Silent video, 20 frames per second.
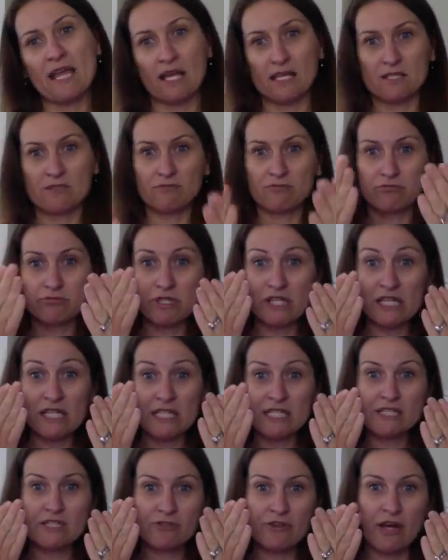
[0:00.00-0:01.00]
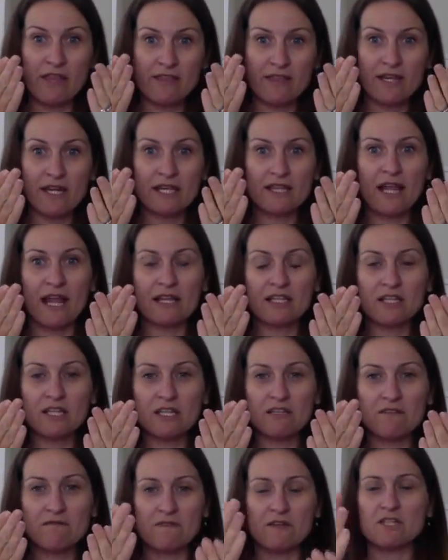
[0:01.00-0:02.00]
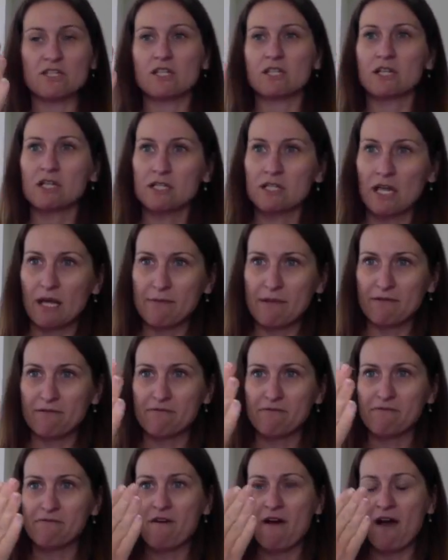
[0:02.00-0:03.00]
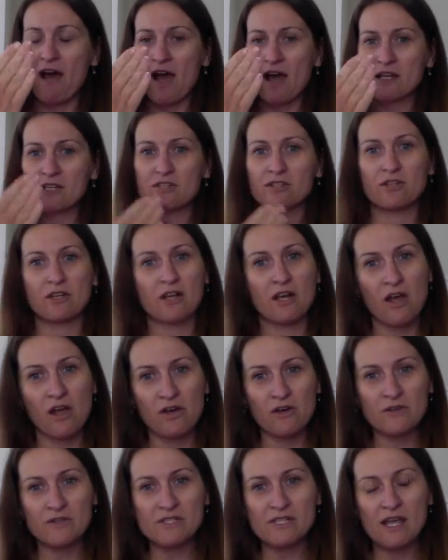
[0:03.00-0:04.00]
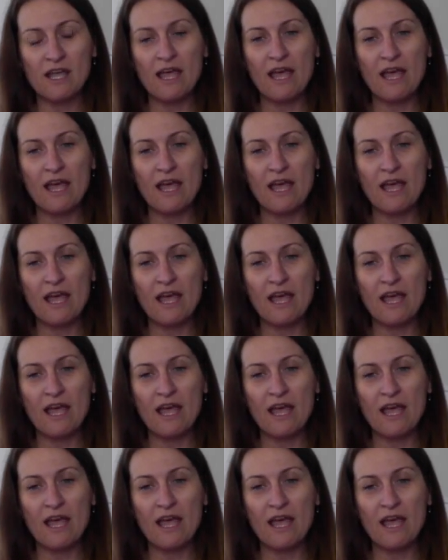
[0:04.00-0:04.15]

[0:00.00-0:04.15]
It's really strengthening that near vision because coming from far to close,